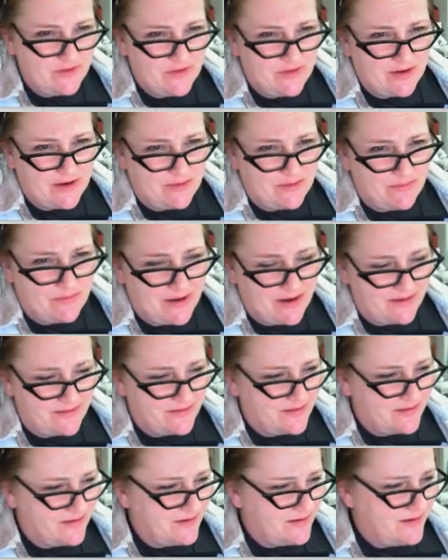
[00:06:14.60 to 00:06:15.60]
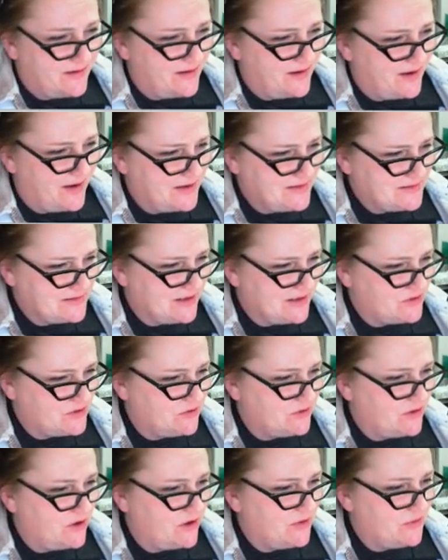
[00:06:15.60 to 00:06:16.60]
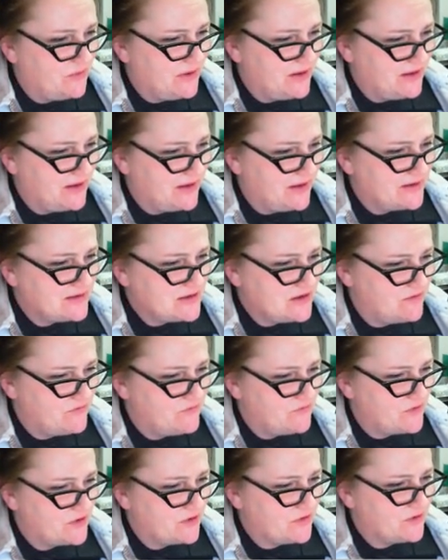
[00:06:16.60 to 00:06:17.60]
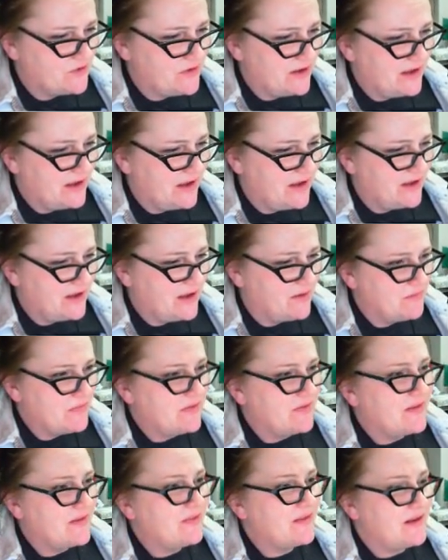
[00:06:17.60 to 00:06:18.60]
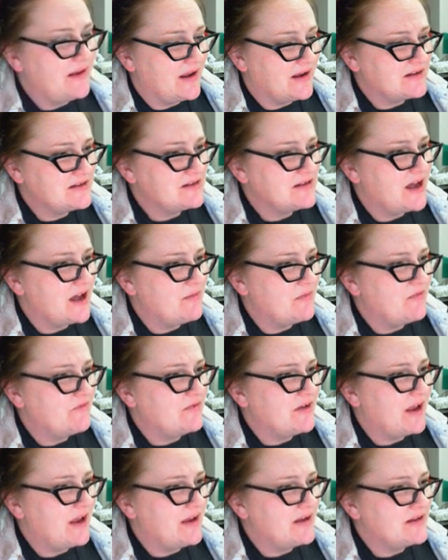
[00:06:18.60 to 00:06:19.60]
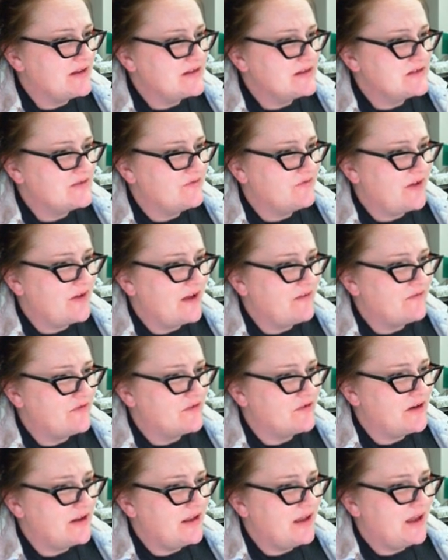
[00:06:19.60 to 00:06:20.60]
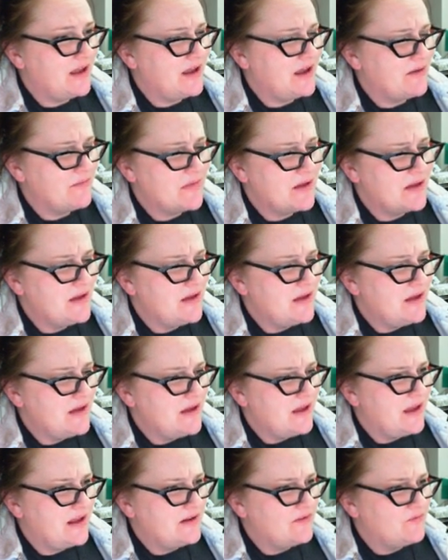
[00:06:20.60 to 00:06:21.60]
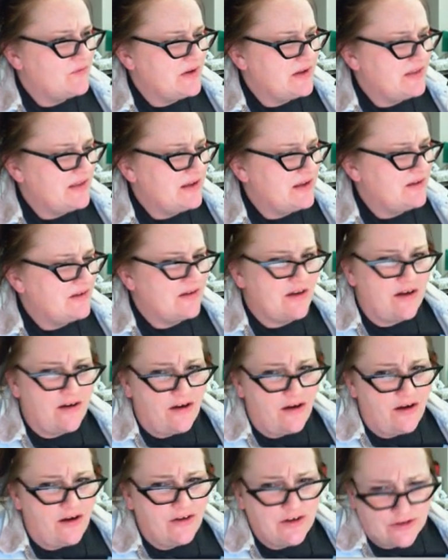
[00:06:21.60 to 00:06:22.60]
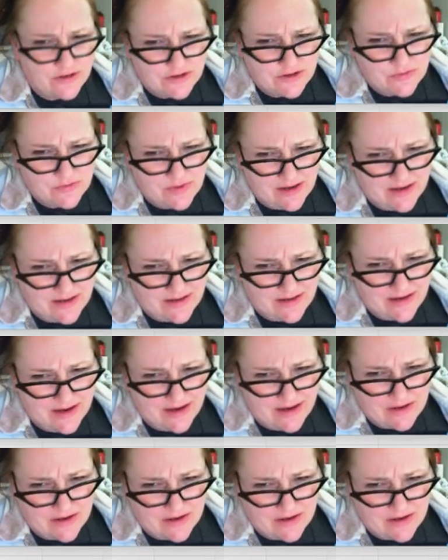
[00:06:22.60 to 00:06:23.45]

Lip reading: look at mine, I scheduled all the way again till 4:30 a.m. and then the next time of day is 5:30 a.m. And really all you're doing at night